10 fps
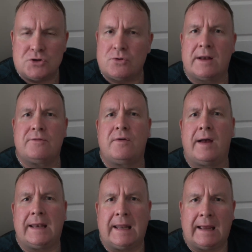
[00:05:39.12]
trying to
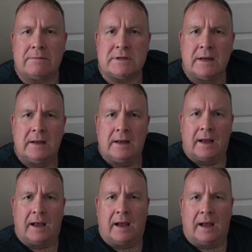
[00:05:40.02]
find out
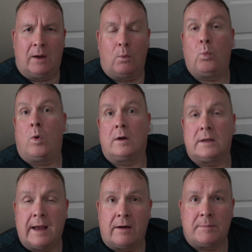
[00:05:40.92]
uh, what
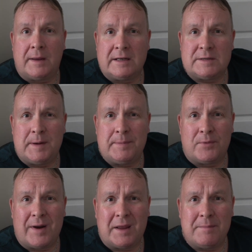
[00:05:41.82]
carabiners
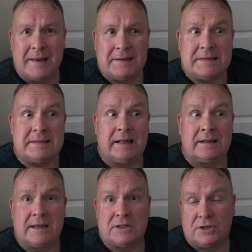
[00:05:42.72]
people recommend.
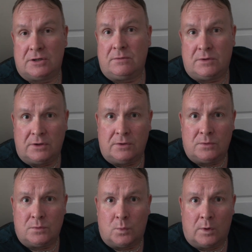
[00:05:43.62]
I'll get two
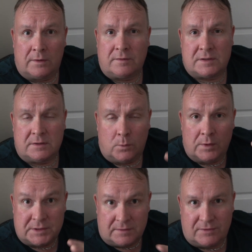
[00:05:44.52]
new
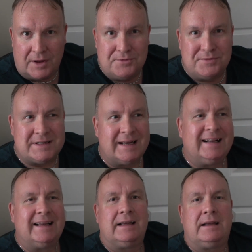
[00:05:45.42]
ones of those,
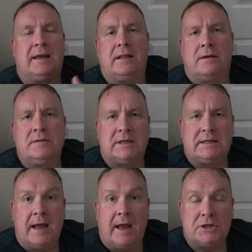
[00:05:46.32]
get those
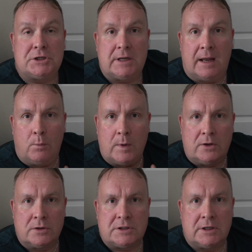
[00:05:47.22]
attached, and we're
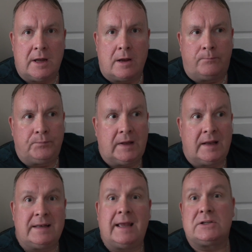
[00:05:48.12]
good to go.
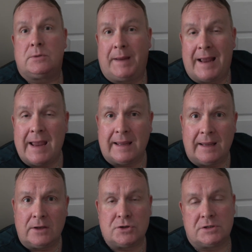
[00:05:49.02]
Uh, next will be
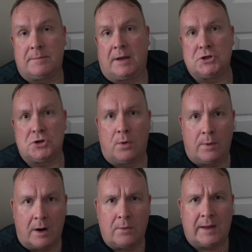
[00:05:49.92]
hanging just to make sure
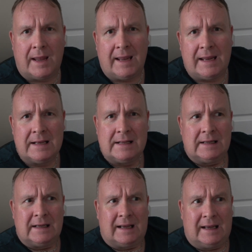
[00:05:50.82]
we're okay.
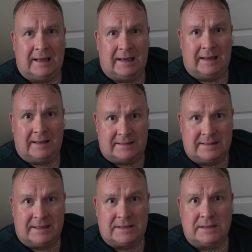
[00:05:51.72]
Uh, I
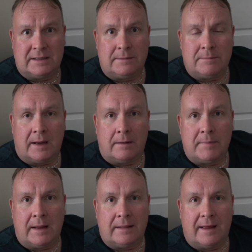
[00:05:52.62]
did
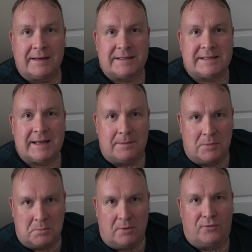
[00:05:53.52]
make that
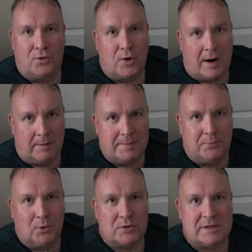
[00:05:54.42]
statement before how
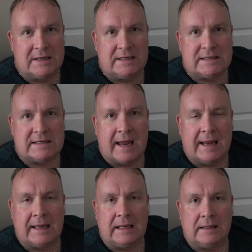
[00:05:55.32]
important it is to
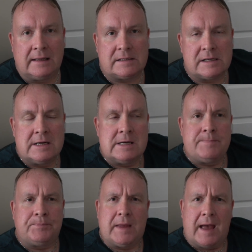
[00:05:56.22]
hang in this,
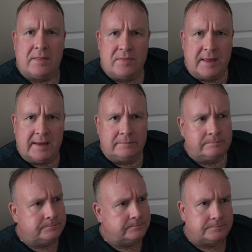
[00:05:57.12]
and
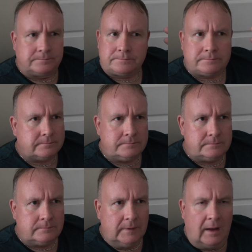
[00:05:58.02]
then
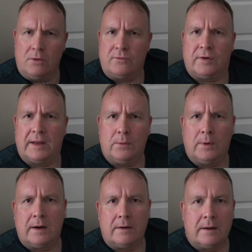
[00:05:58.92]
hopefully
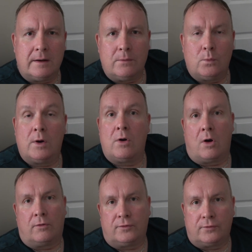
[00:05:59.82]
we're uh, we're
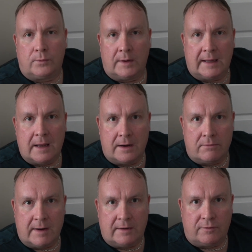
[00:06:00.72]
off. We're kind
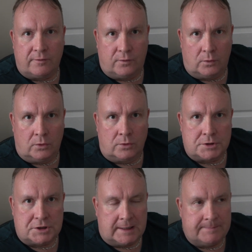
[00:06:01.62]
of ready for foot
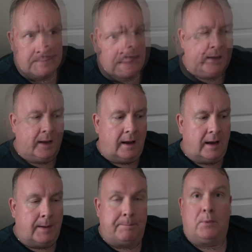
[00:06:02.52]
launching. Uh,